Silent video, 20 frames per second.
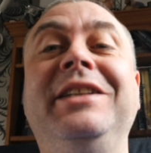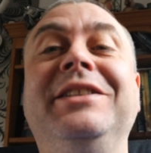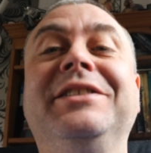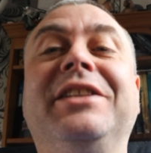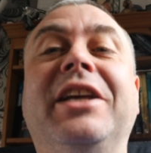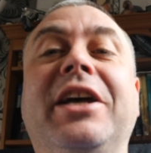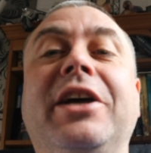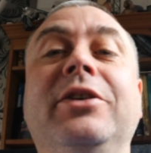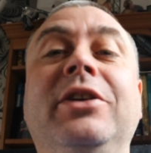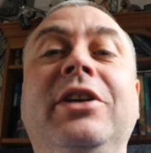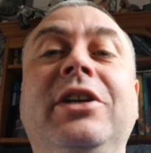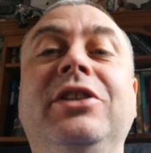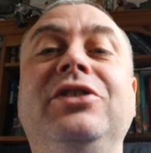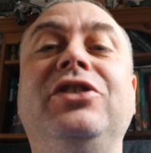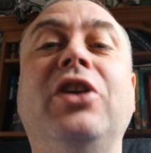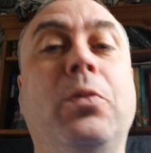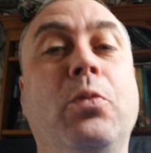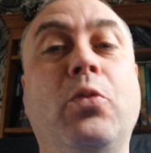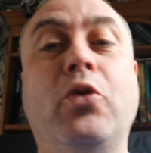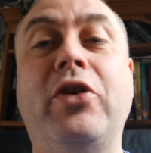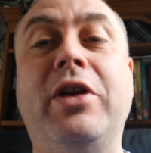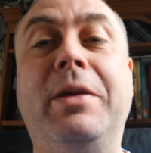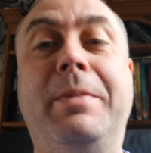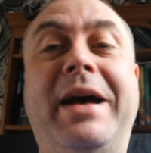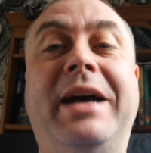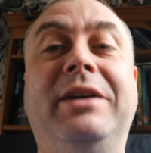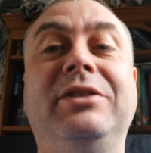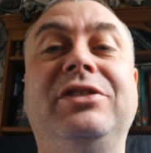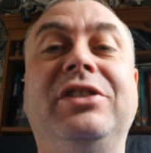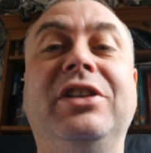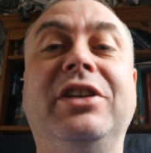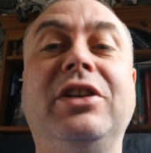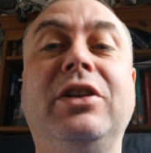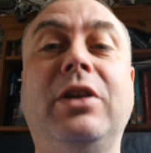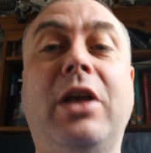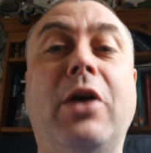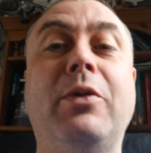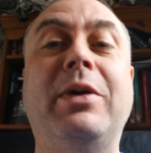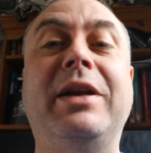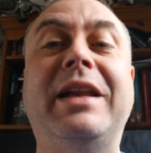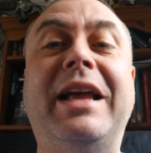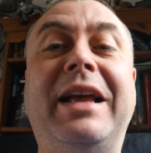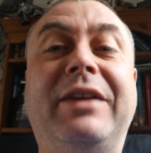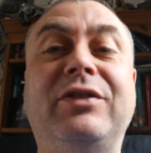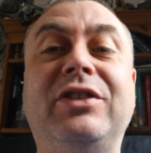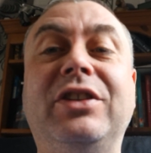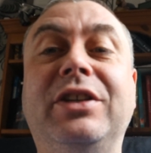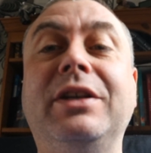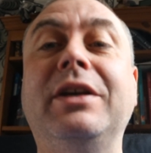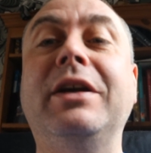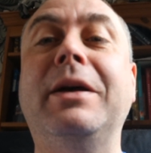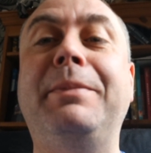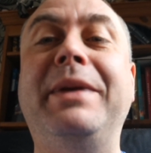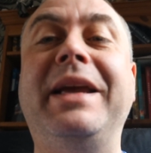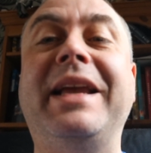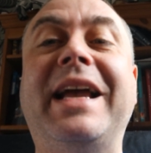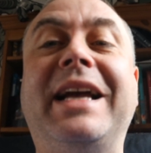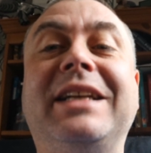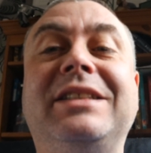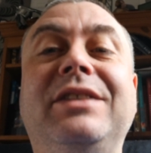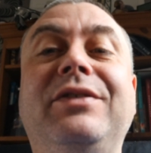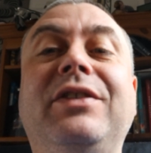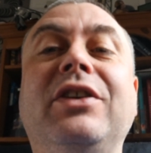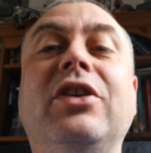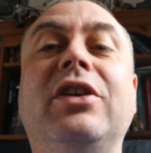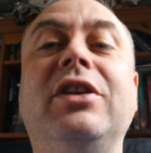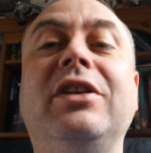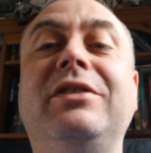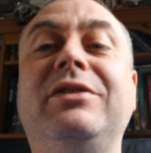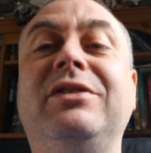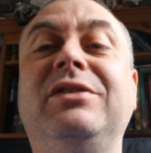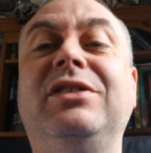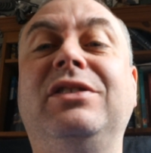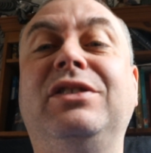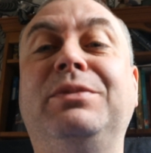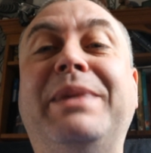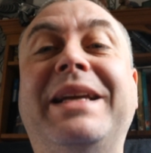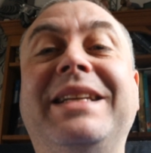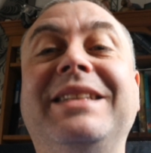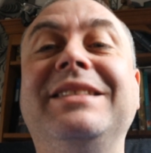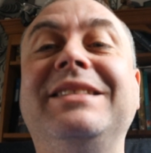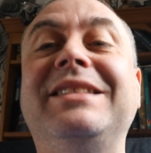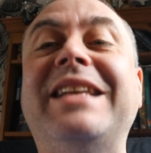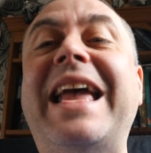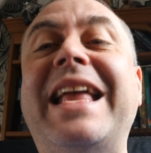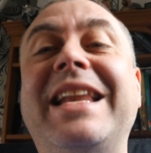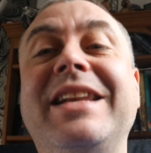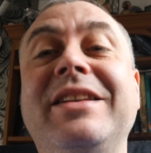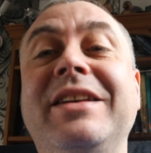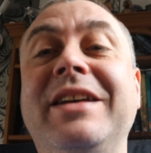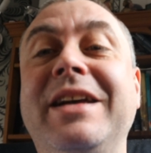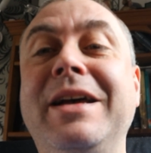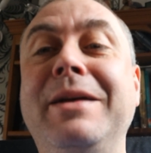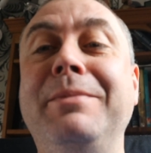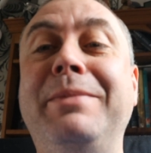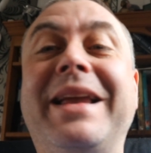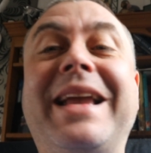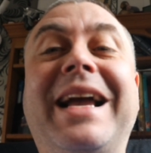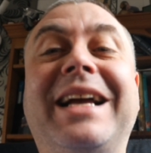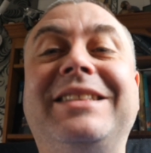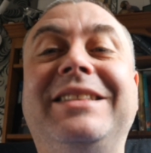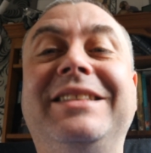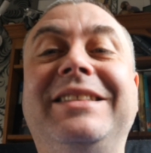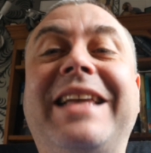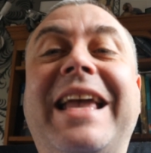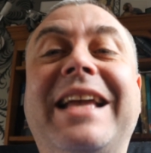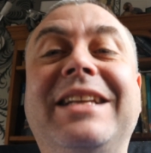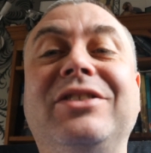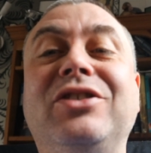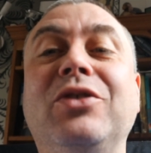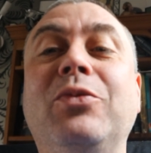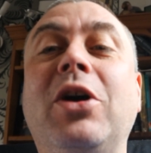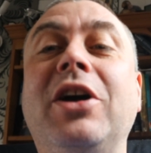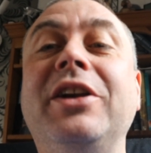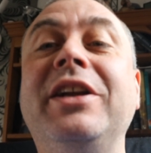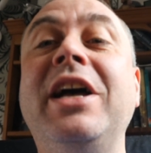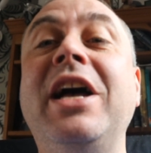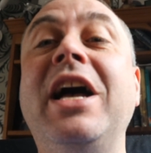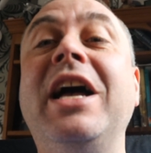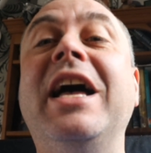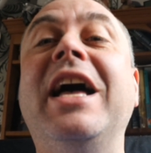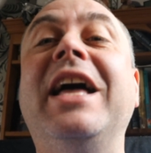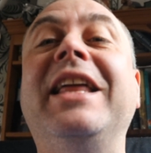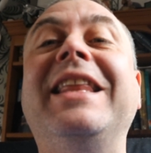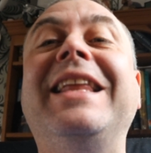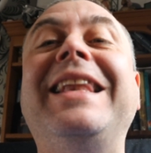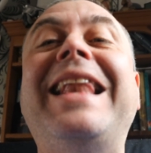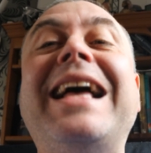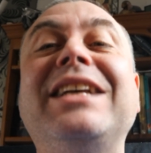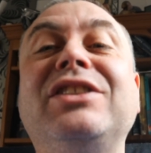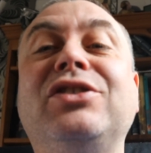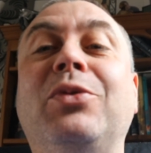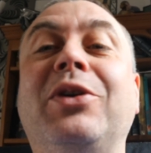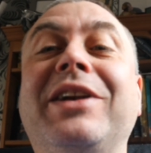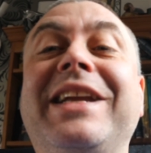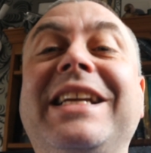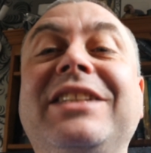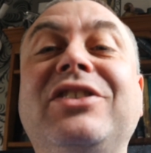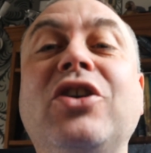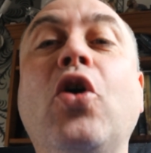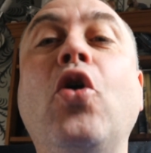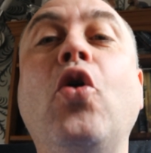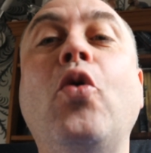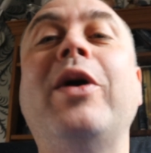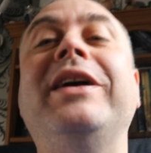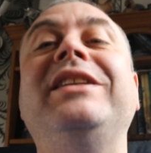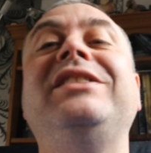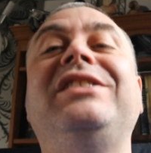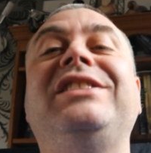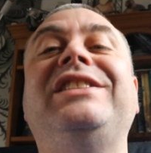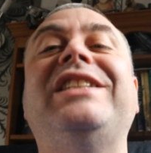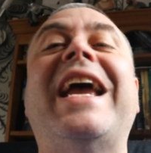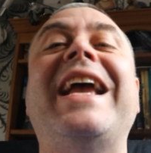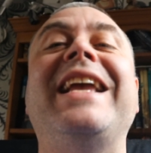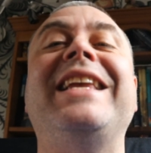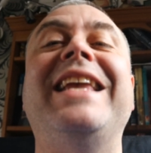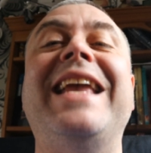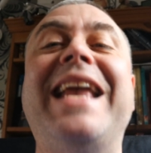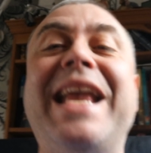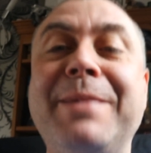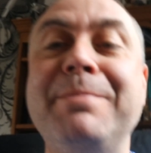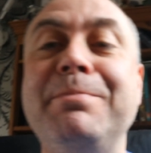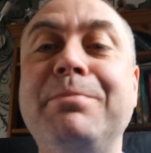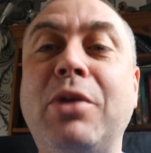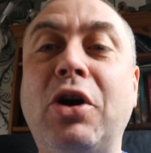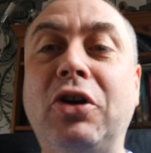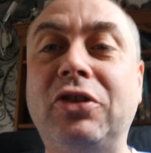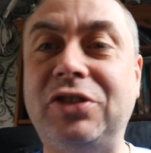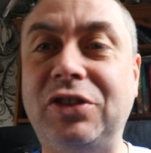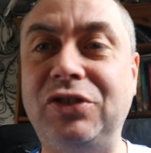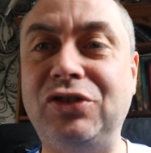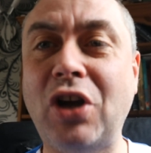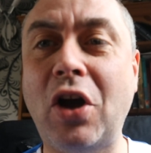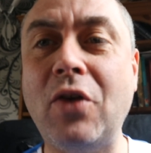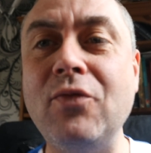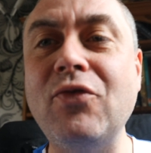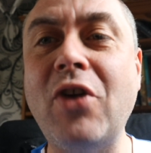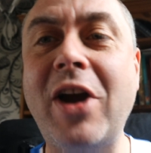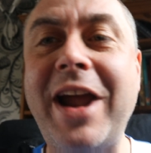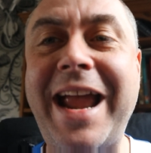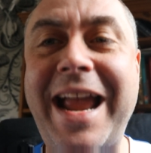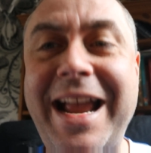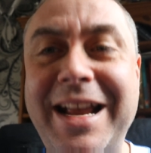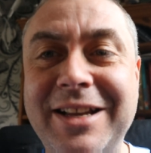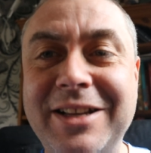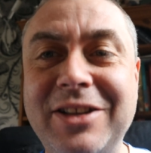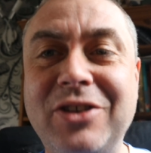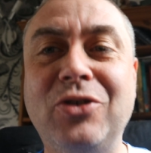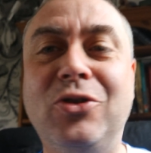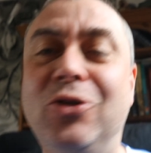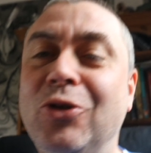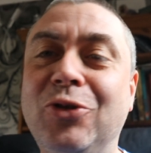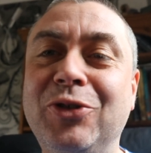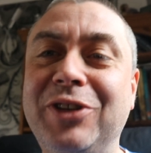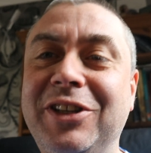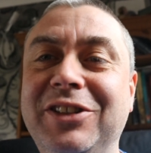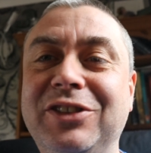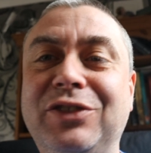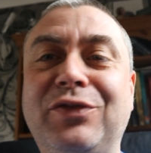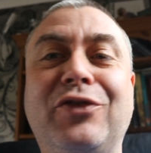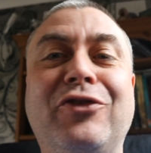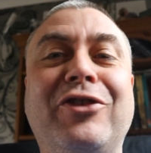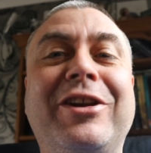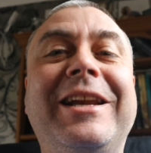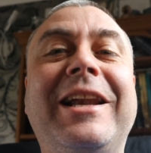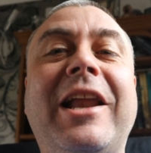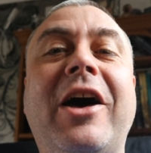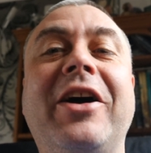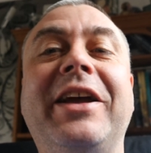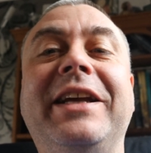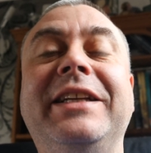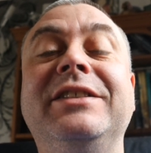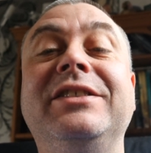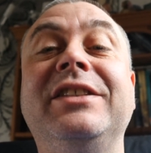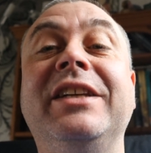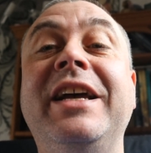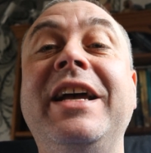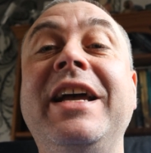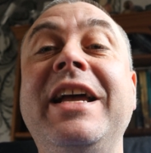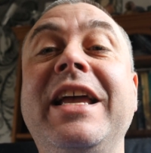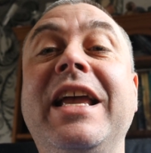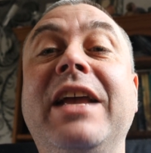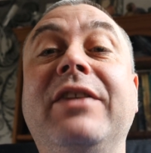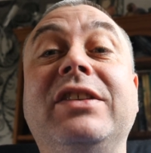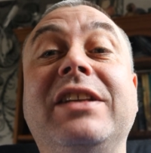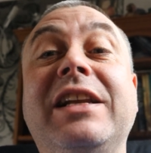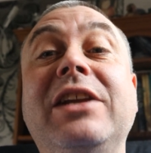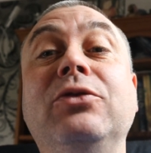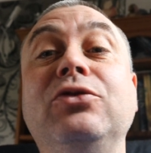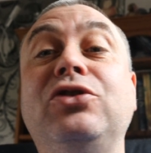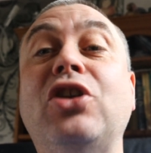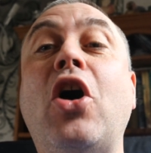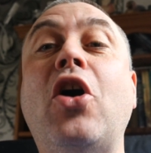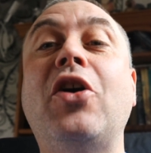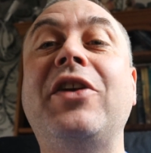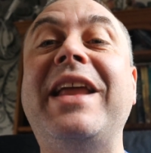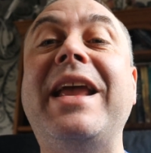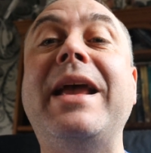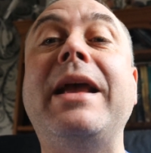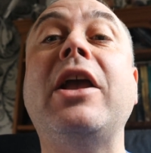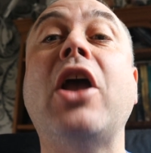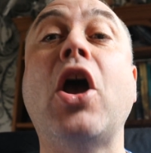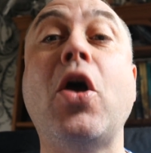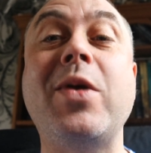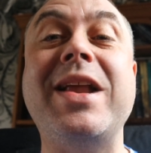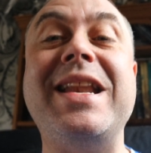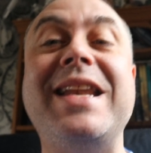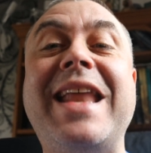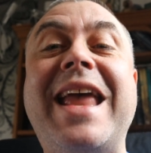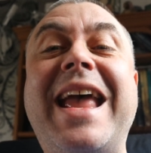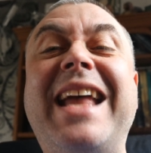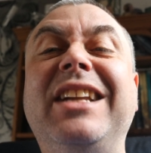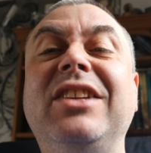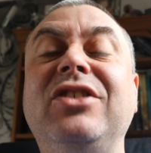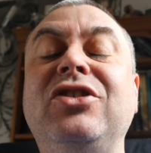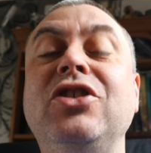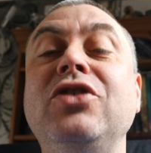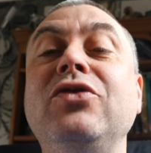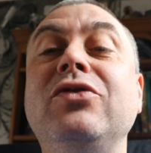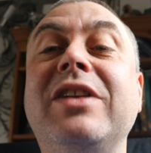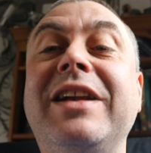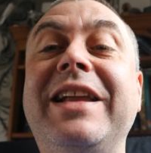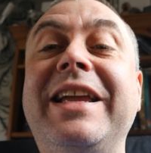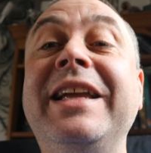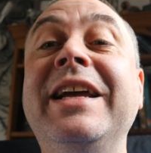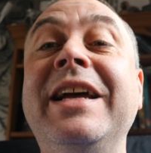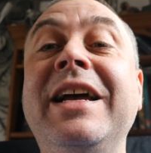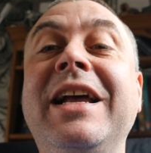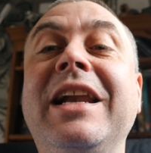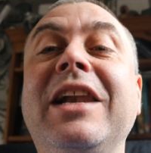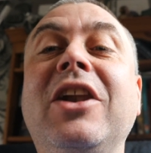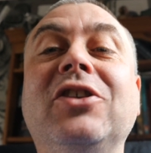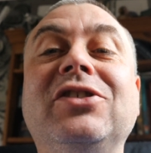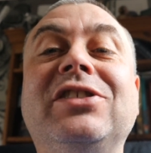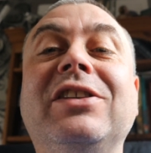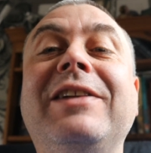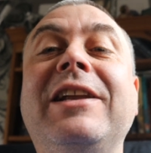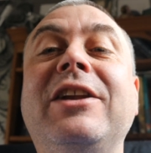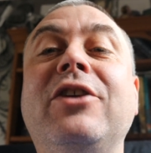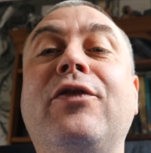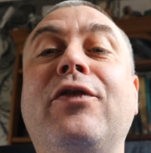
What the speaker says: So don't worry about going after a pickaxe if you've got to spend 10 pickaxes getting to one. The last one is always check your inbox. The top right hand corner, there's 3 lines. If there's a little dot on it, go in there. There's usually lots of little